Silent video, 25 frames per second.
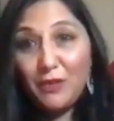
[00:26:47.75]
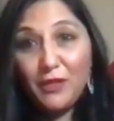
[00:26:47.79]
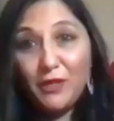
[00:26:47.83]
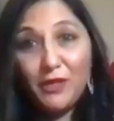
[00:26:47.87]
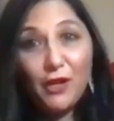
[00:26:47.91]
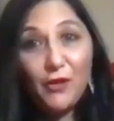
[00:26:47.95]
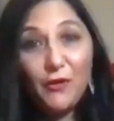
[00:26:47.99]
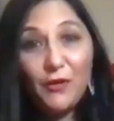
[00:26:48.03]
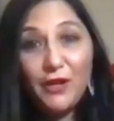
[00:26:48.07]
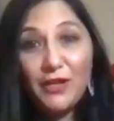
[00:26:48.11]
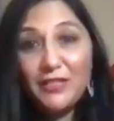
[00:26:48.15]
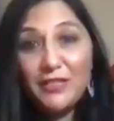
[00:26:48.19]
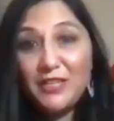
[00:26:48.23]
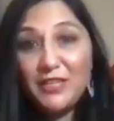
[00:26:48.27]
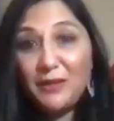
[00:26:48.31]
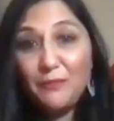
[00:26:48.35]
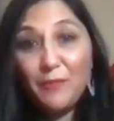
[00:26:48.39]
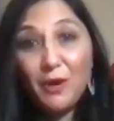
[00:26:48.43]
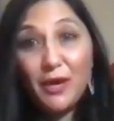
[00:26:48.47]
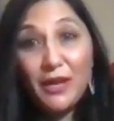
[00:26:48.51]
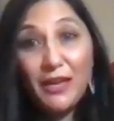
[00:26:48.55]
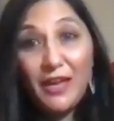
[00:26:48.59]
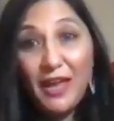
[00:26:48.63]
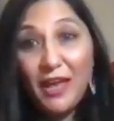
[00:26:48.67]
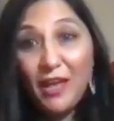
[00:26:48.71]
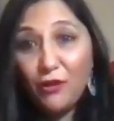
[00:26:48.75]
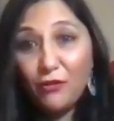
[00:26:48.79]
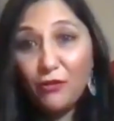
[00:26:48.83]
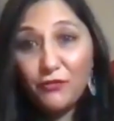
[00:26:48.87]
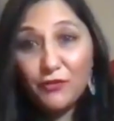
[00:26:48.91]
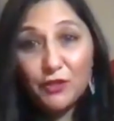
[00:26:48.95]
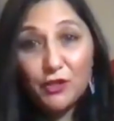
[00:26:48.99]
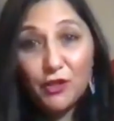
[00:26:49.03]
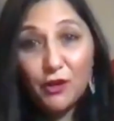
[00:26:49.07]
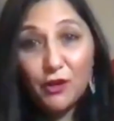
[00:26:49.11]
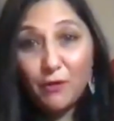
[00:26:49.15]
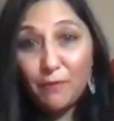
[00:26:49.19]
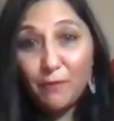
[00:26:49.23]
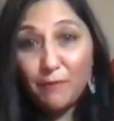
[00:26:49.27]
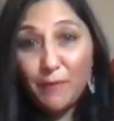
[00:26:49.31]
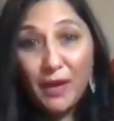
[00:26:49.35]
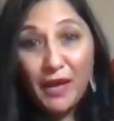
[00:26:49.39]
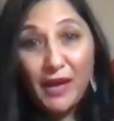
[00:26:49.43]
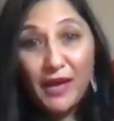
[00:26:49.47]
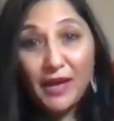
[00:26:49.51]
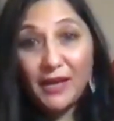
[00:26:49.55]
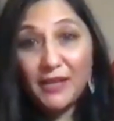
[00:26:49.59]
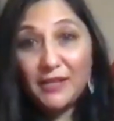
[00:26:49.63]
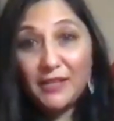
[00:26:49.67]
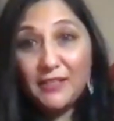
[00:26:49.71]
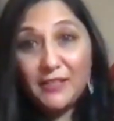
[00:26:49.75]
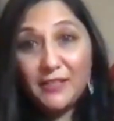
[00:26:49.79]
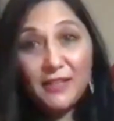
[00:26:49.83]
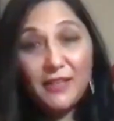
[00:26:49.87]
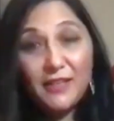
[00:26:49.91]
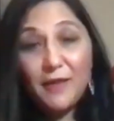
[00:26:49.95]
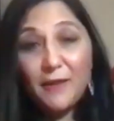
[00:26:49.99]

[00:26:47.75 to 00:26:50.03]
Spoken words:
is it my health got bad?